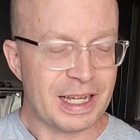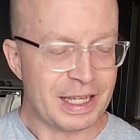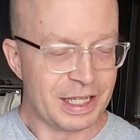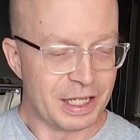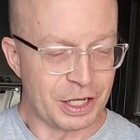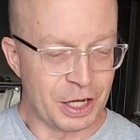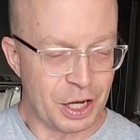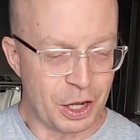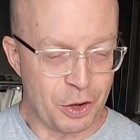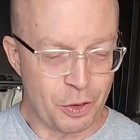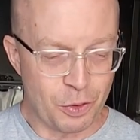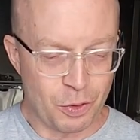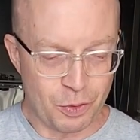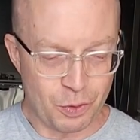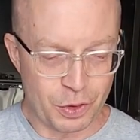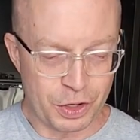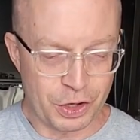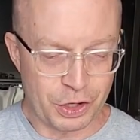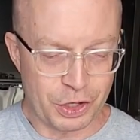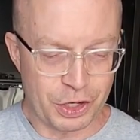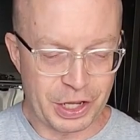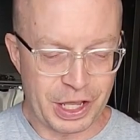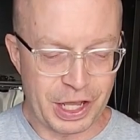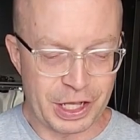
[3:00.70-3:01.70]

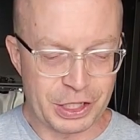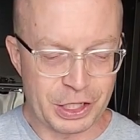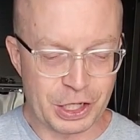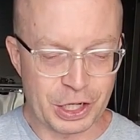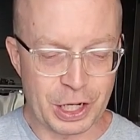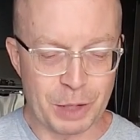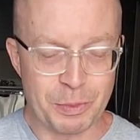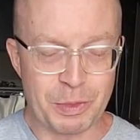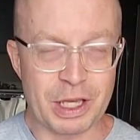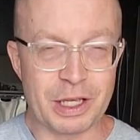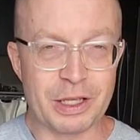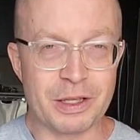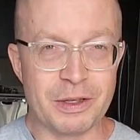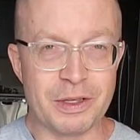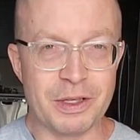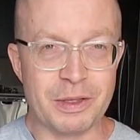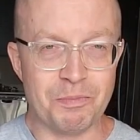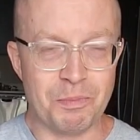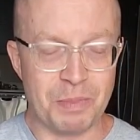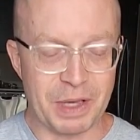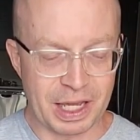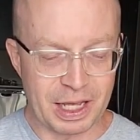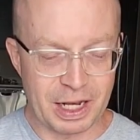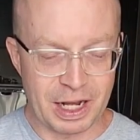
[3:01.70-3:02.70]
Your kids are going to be
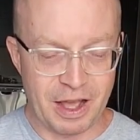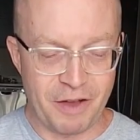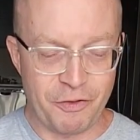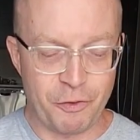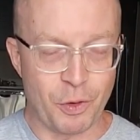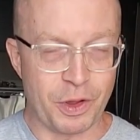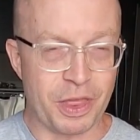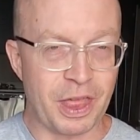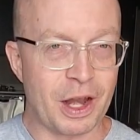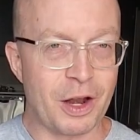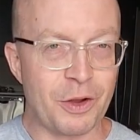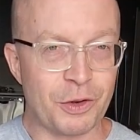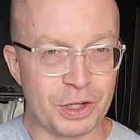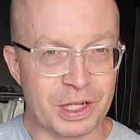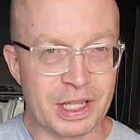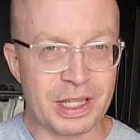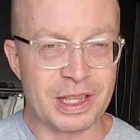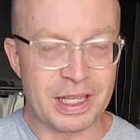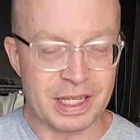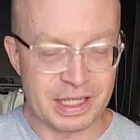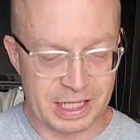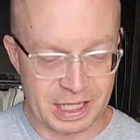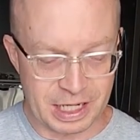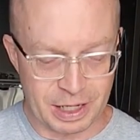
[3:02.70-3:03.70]
big enough where they don't need
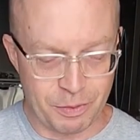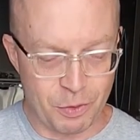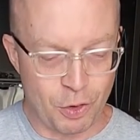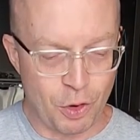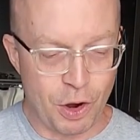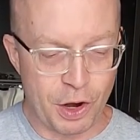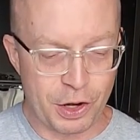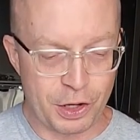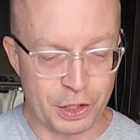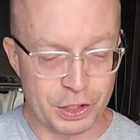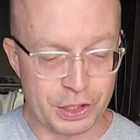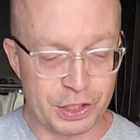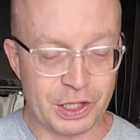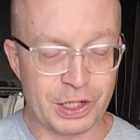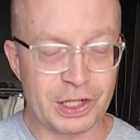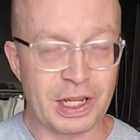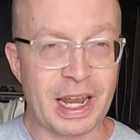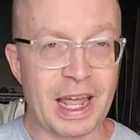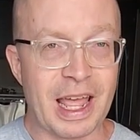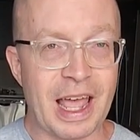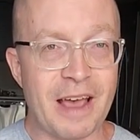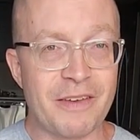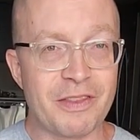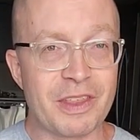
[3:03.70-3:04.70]
this anymore, and you're still
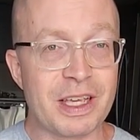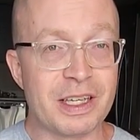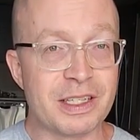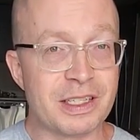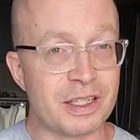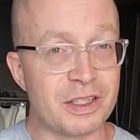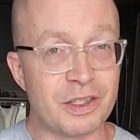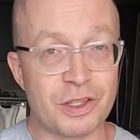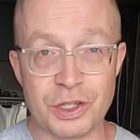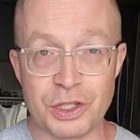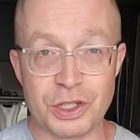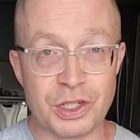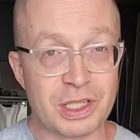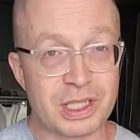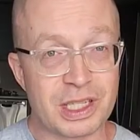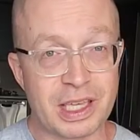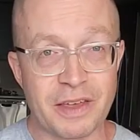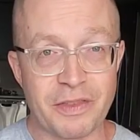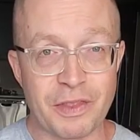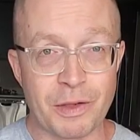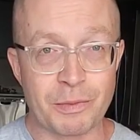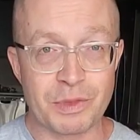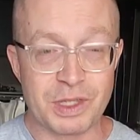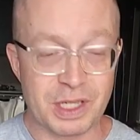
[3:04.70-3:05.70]
going to have these, and you can just
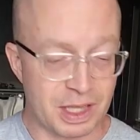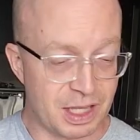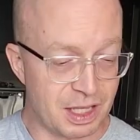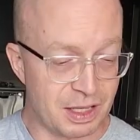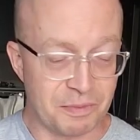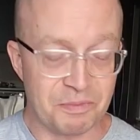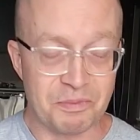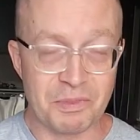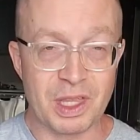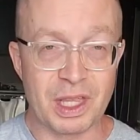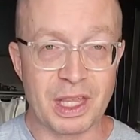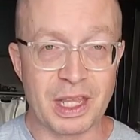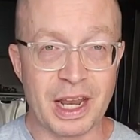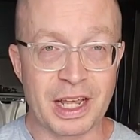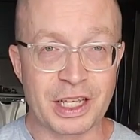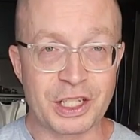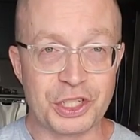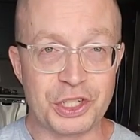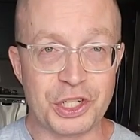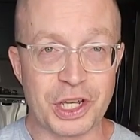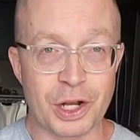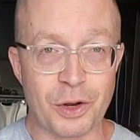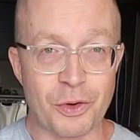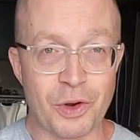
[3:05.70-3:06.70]
give them to the next
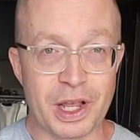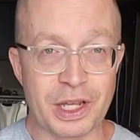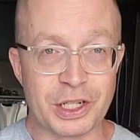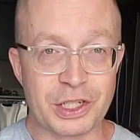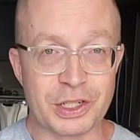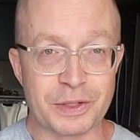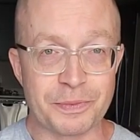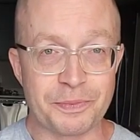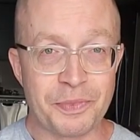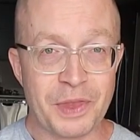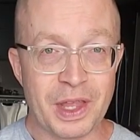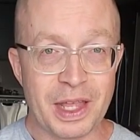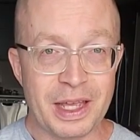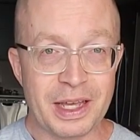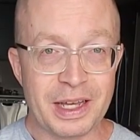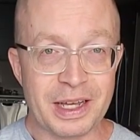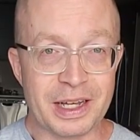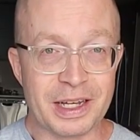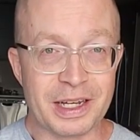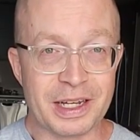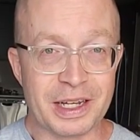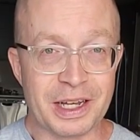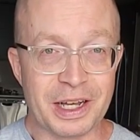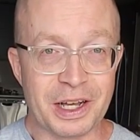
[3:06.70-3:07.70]
generation
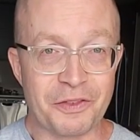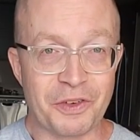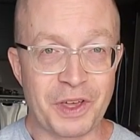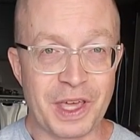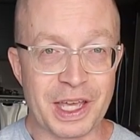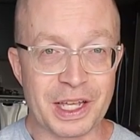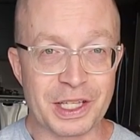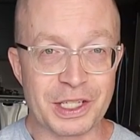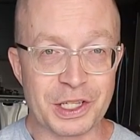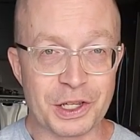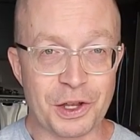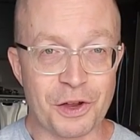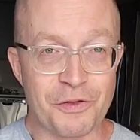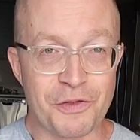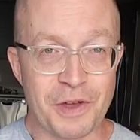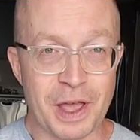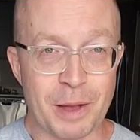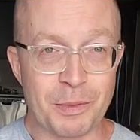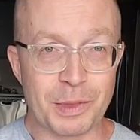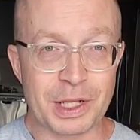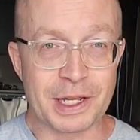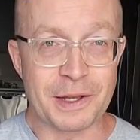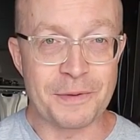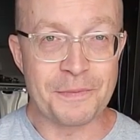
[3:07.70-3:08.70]
of kids in your
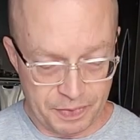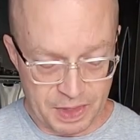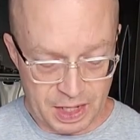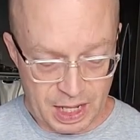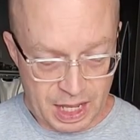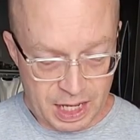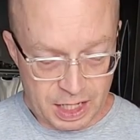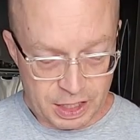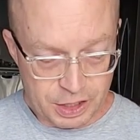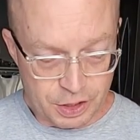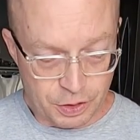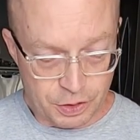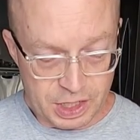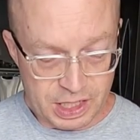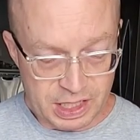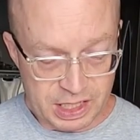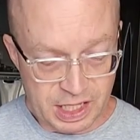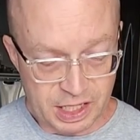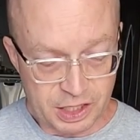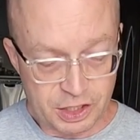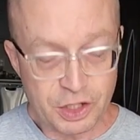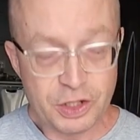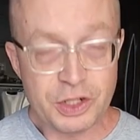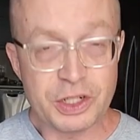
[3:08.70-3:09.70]
family. So these
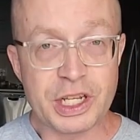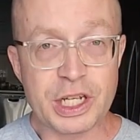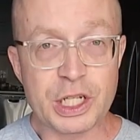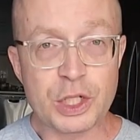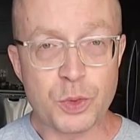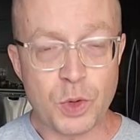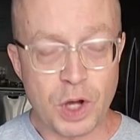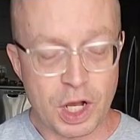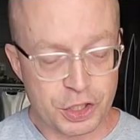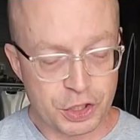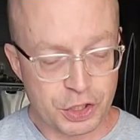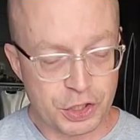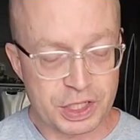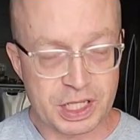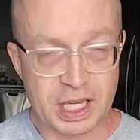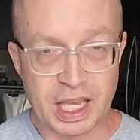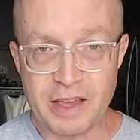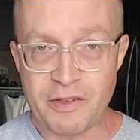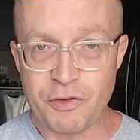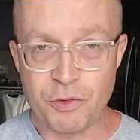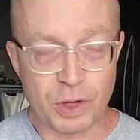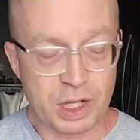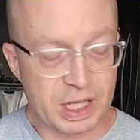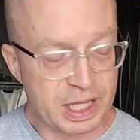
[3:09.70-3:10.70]
things are dishwasher
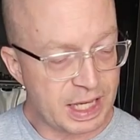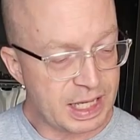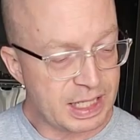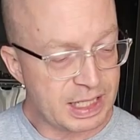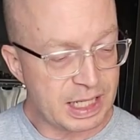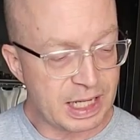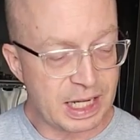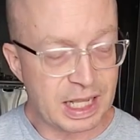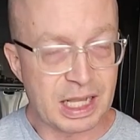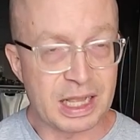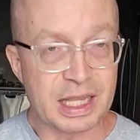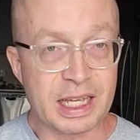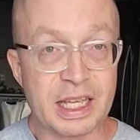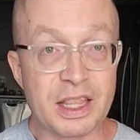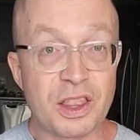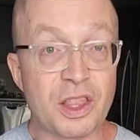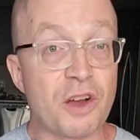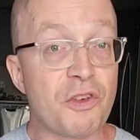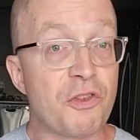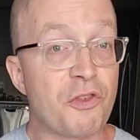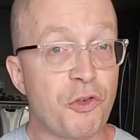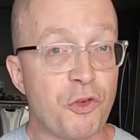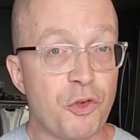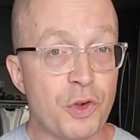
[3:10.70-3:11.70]
safe, really easy to clean.
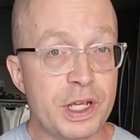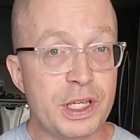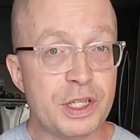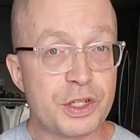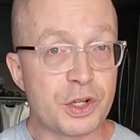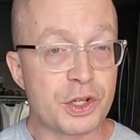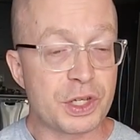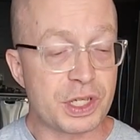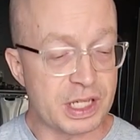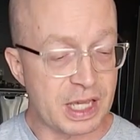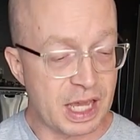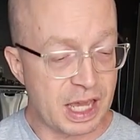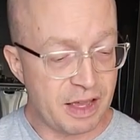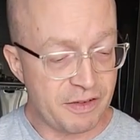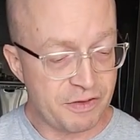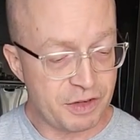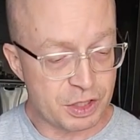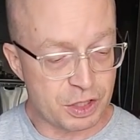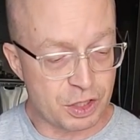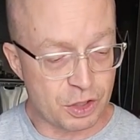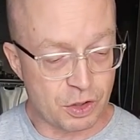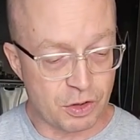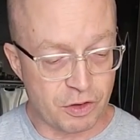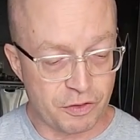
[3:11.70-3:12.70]
They're freezer safe,
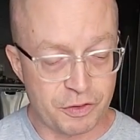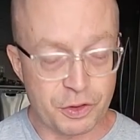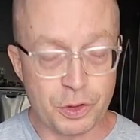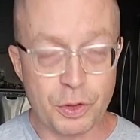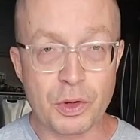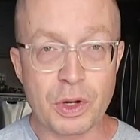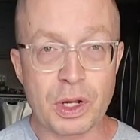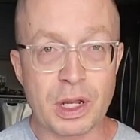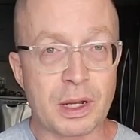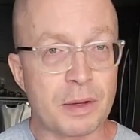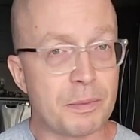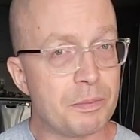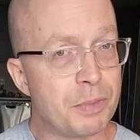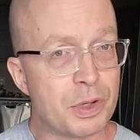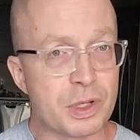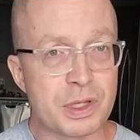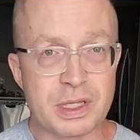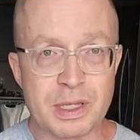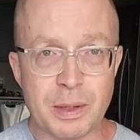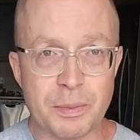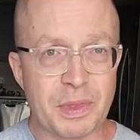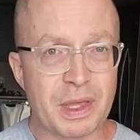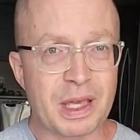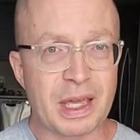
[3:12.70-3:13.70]
so if you were going to put
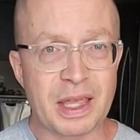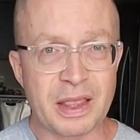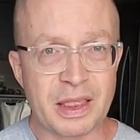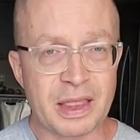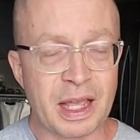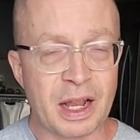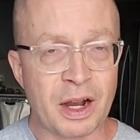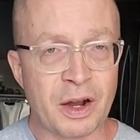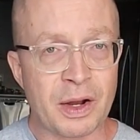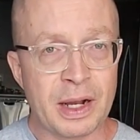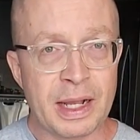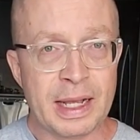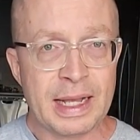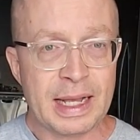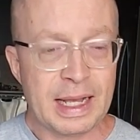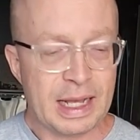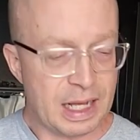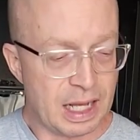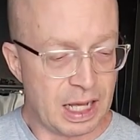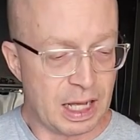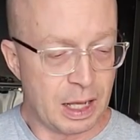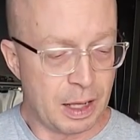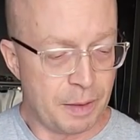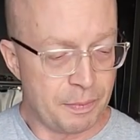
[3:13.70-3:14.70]
something in there
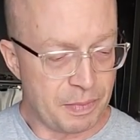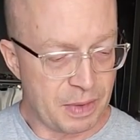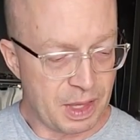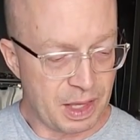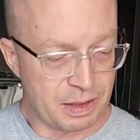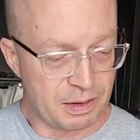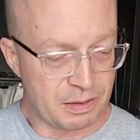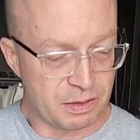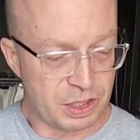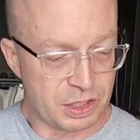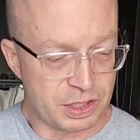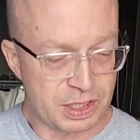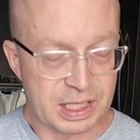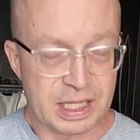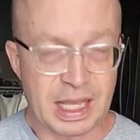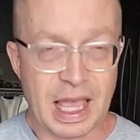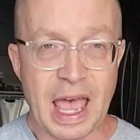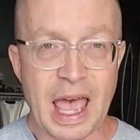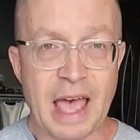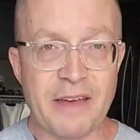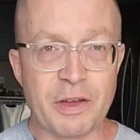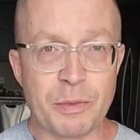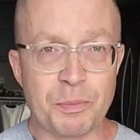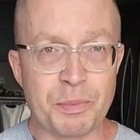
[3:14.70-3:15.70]
and just
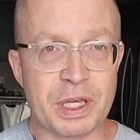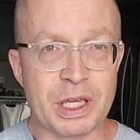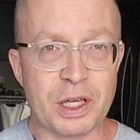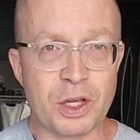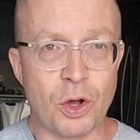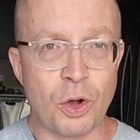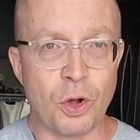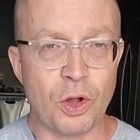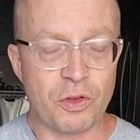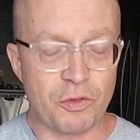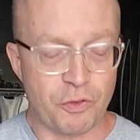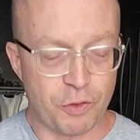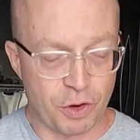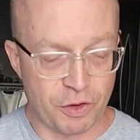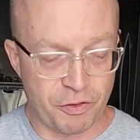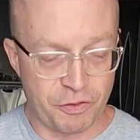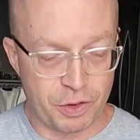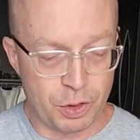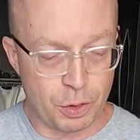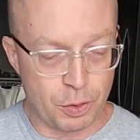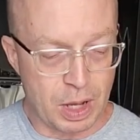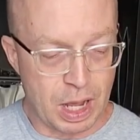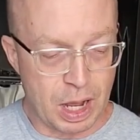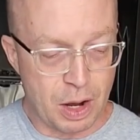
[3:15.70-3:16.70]
have it be cold for a
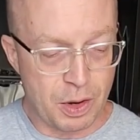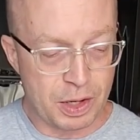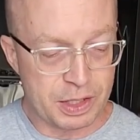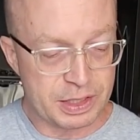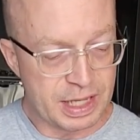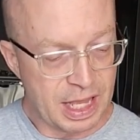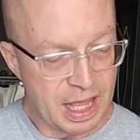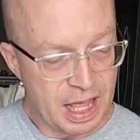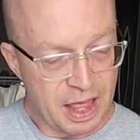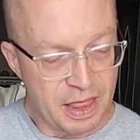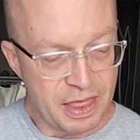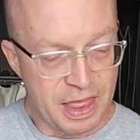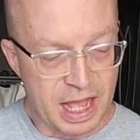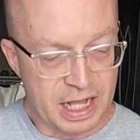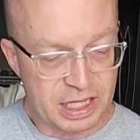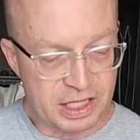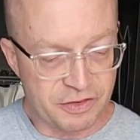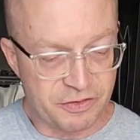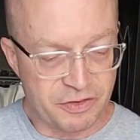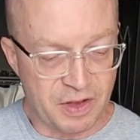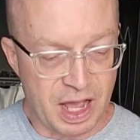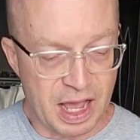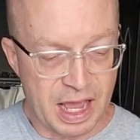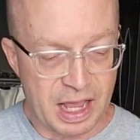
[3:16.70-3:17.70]
few hours, that's
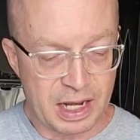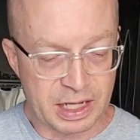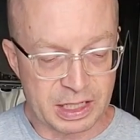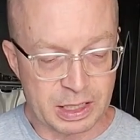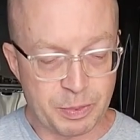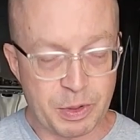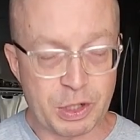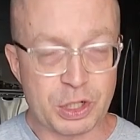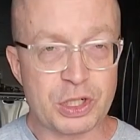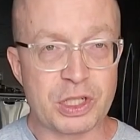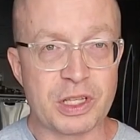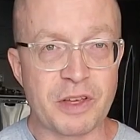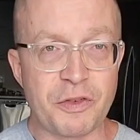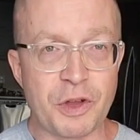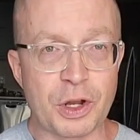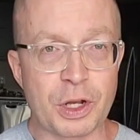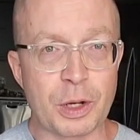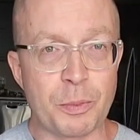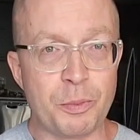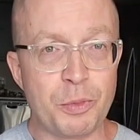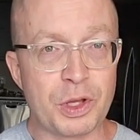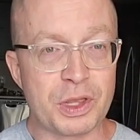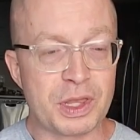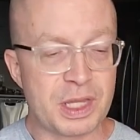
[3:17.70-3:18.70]
fine, especially if you're
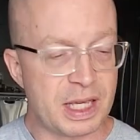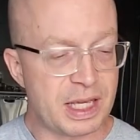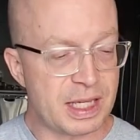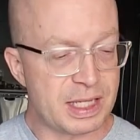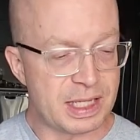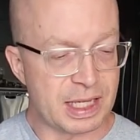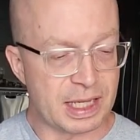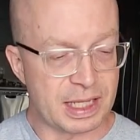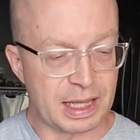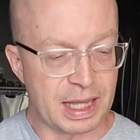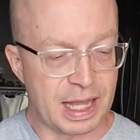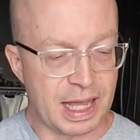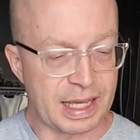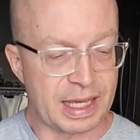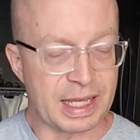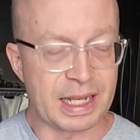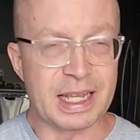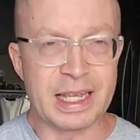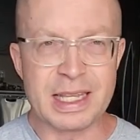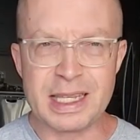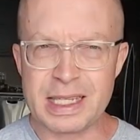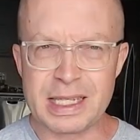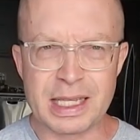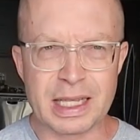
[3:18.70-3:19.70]
going to put these in an
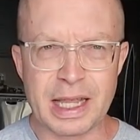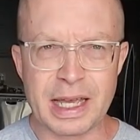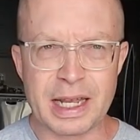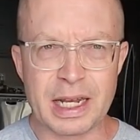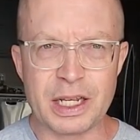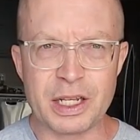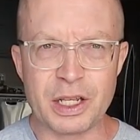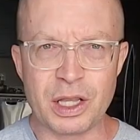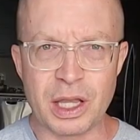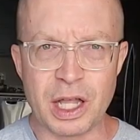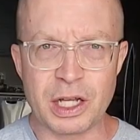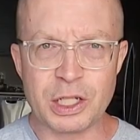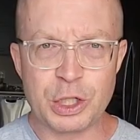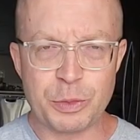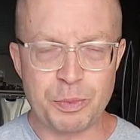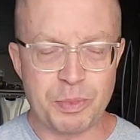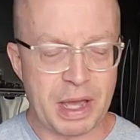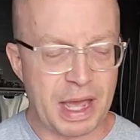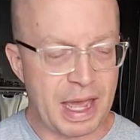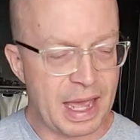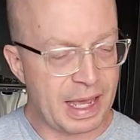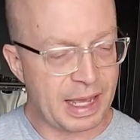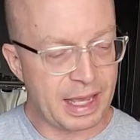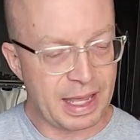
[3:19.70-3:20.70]
insulated lunch
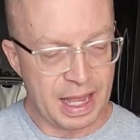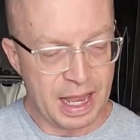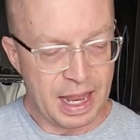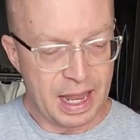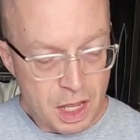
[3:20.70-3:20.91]
bag.